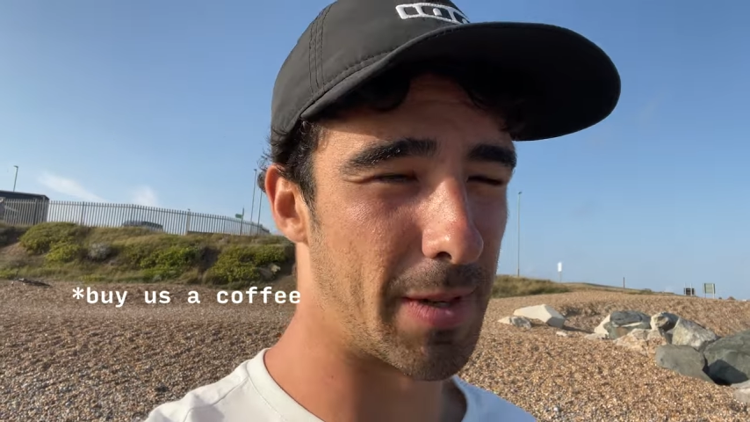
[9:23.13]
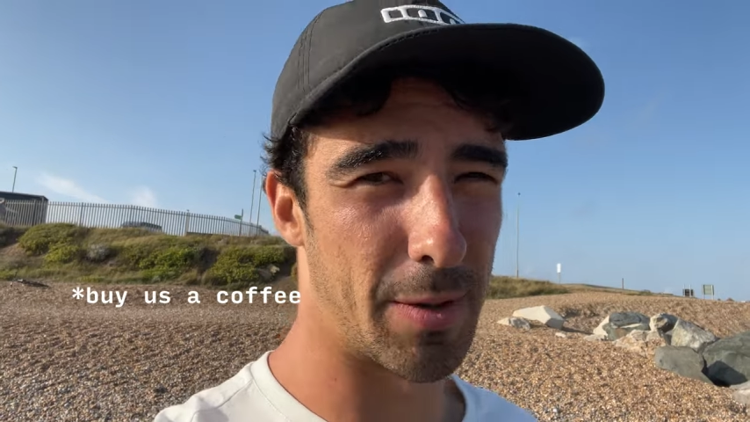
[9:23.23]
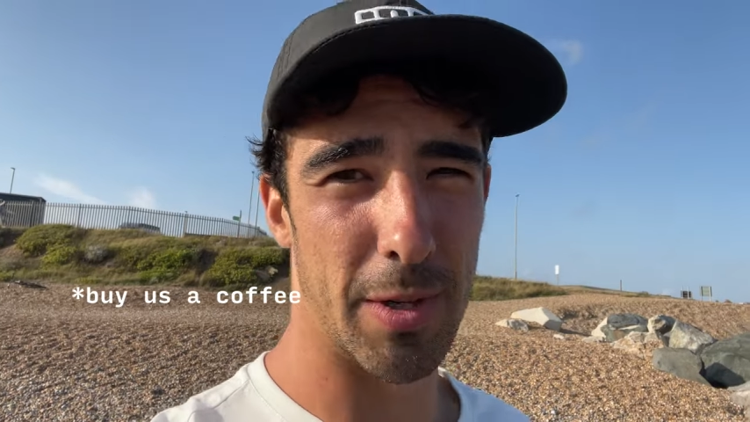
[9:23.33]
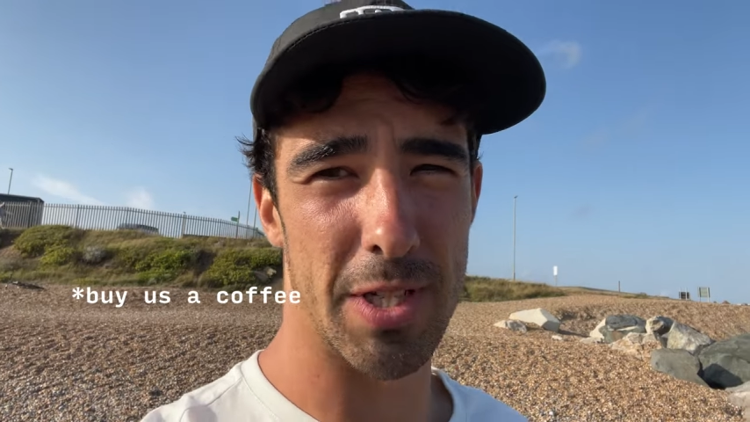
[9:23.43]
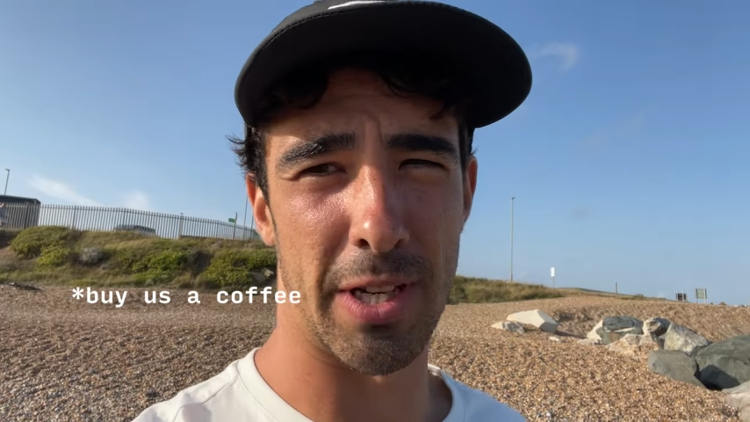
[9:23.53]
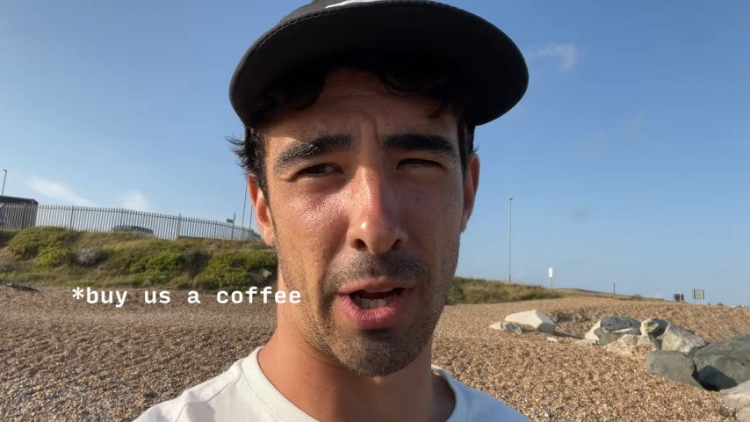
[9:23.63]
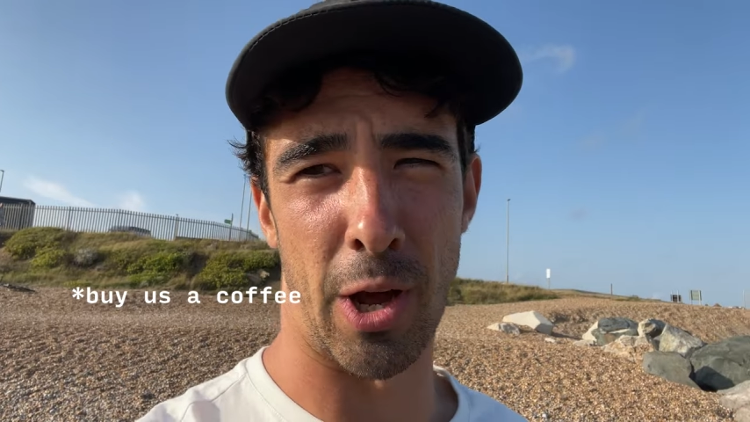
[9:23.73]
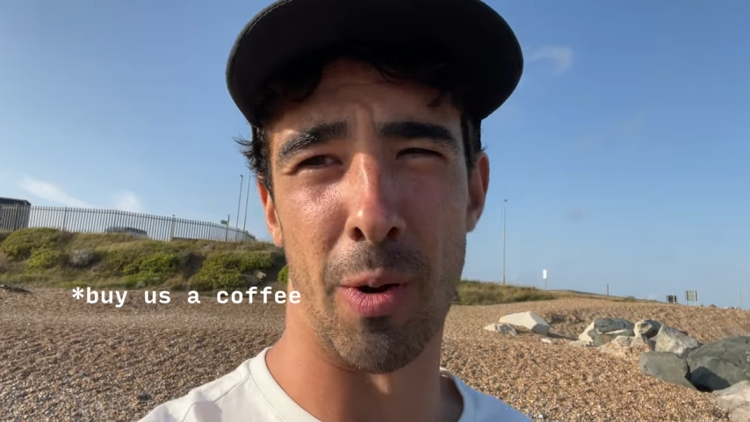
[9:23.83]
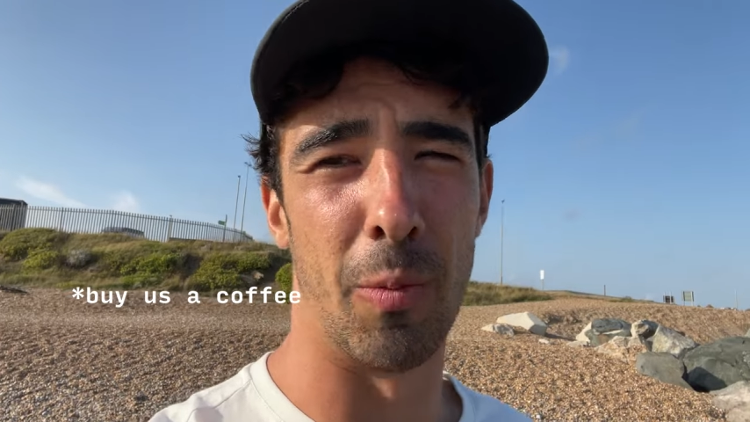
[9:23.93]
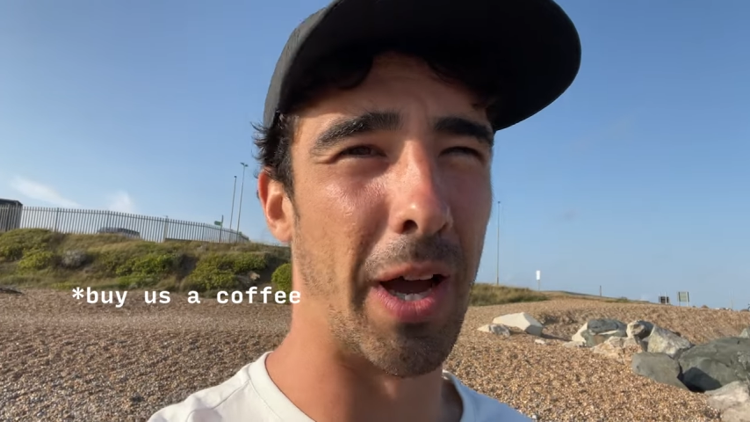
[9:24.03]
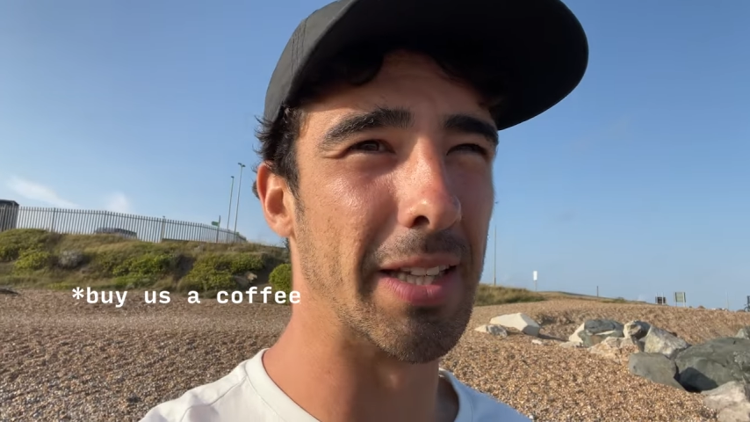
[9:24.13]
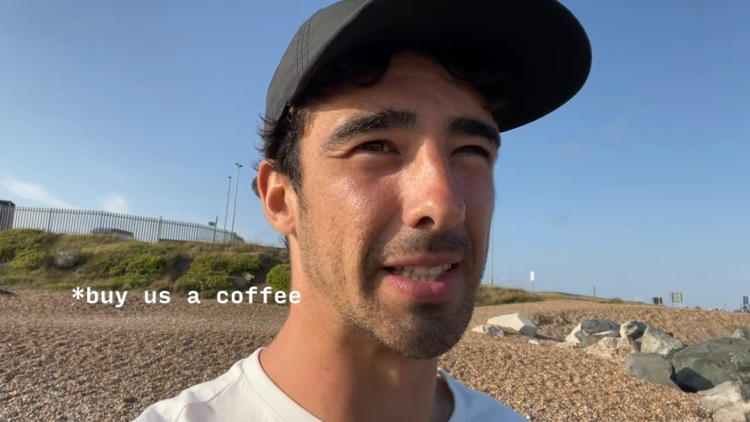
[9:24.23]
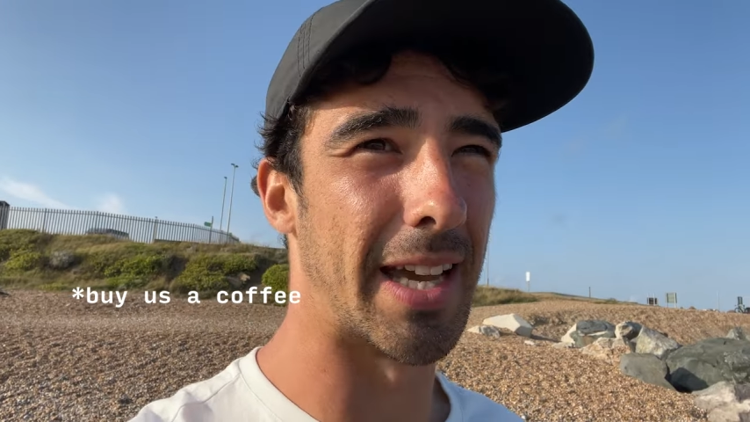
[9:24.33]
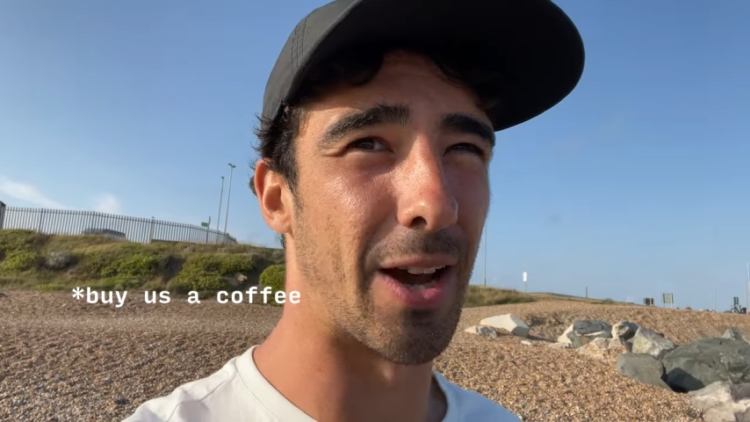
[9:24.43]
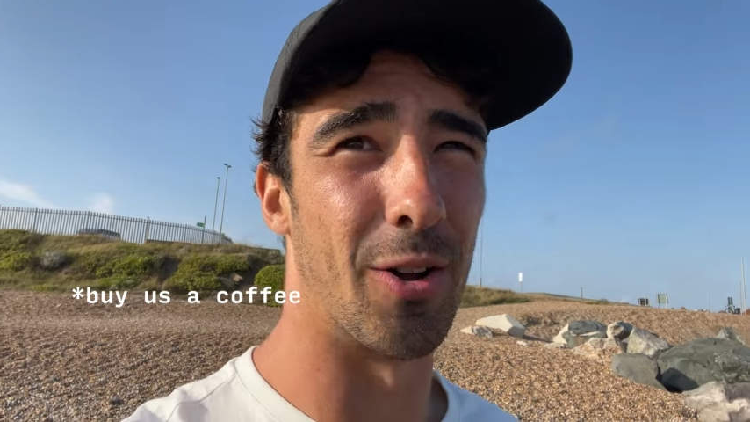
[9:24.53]
which I can't wait to
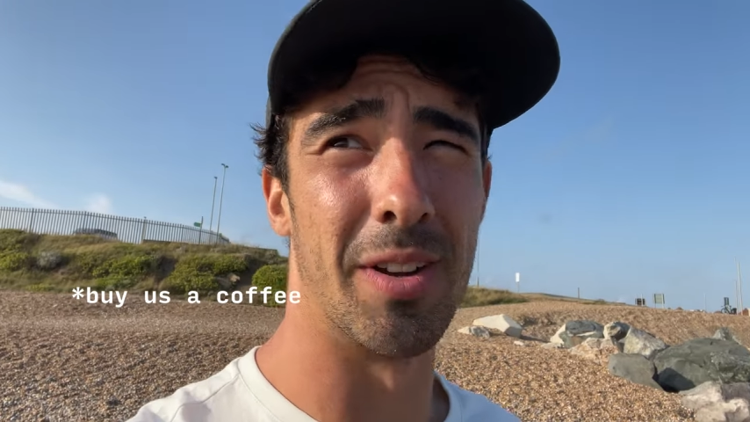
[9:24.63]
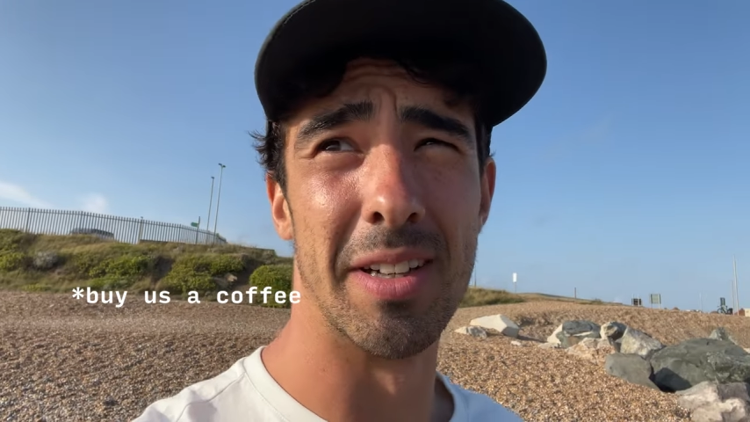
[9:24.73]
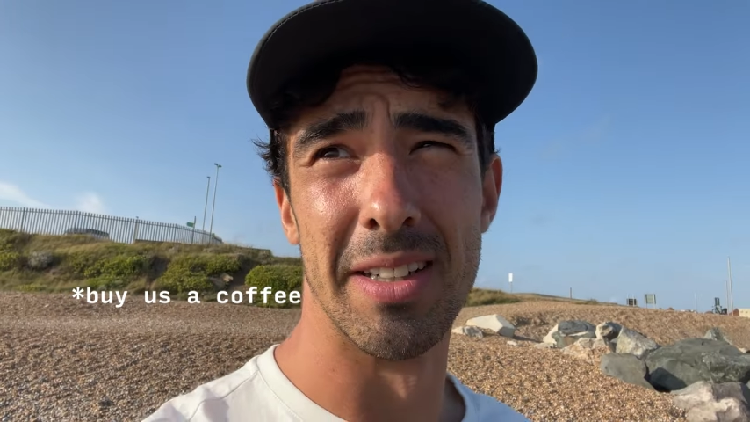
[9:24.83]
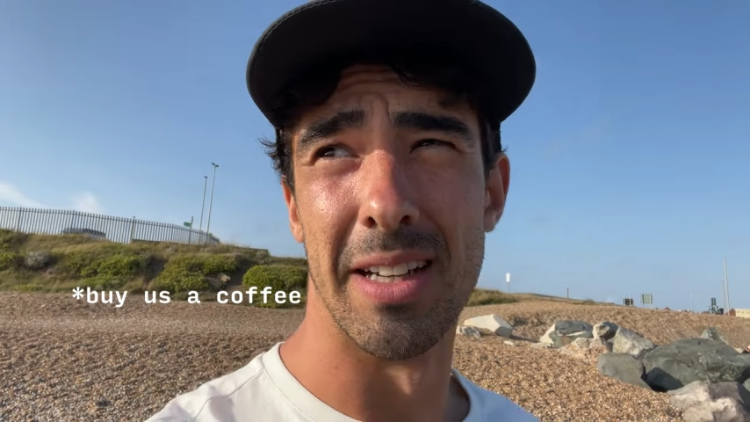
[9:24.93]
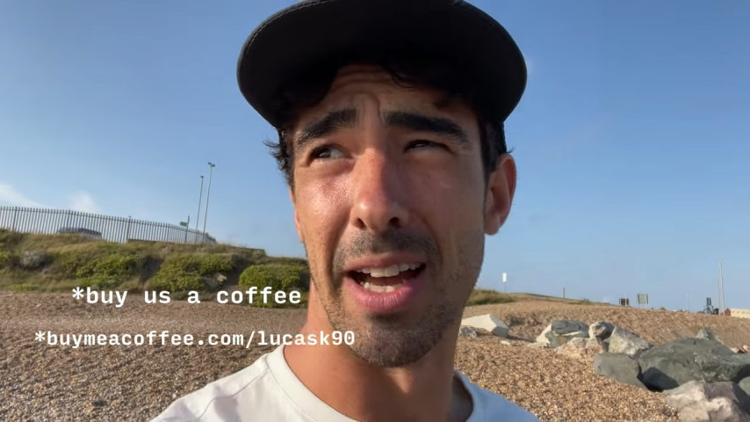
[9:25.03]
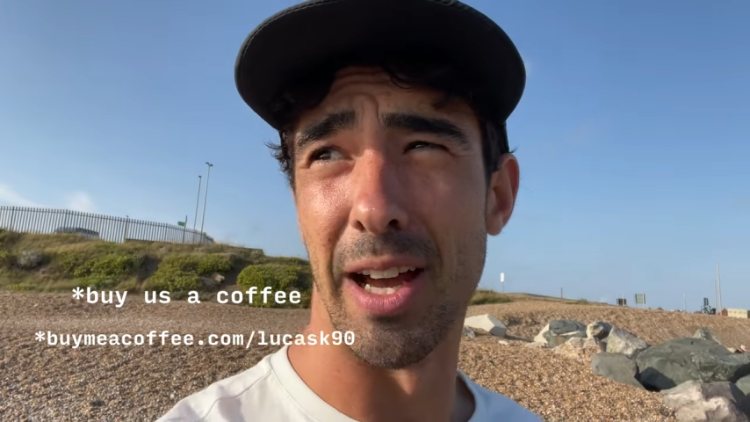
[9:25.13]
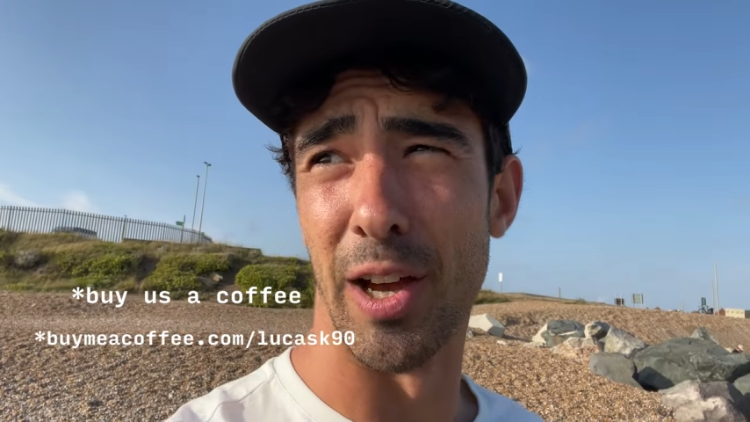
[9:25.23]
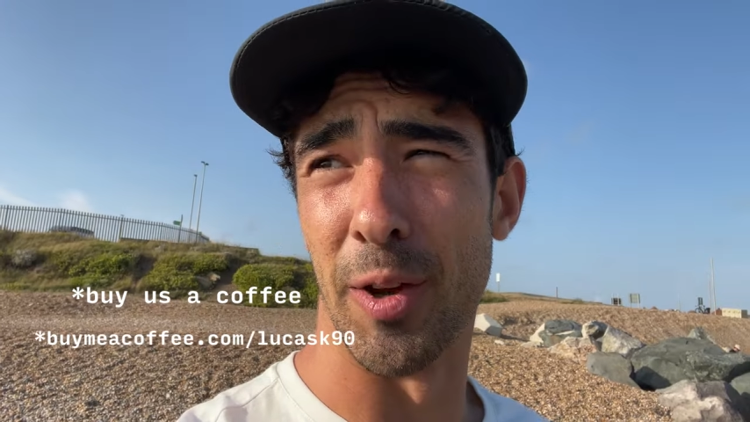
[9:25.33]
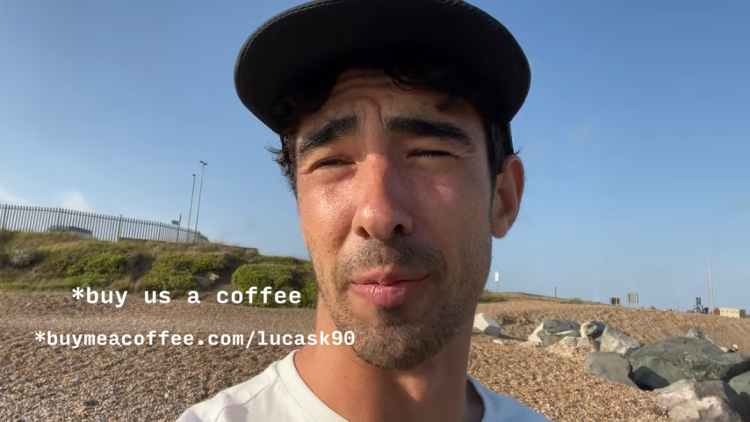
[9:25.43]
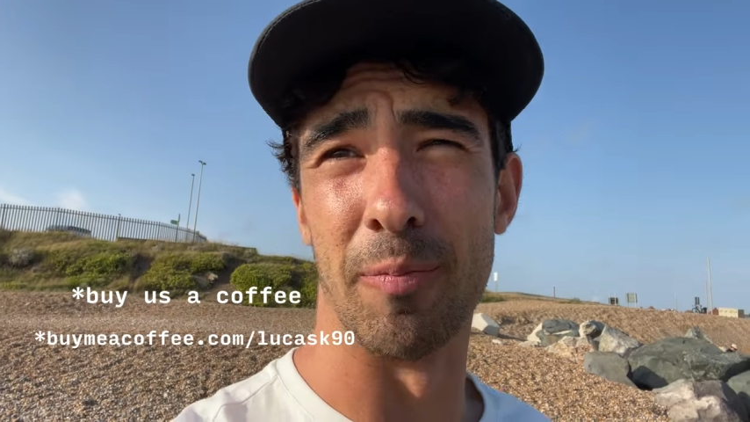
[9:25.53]
get on.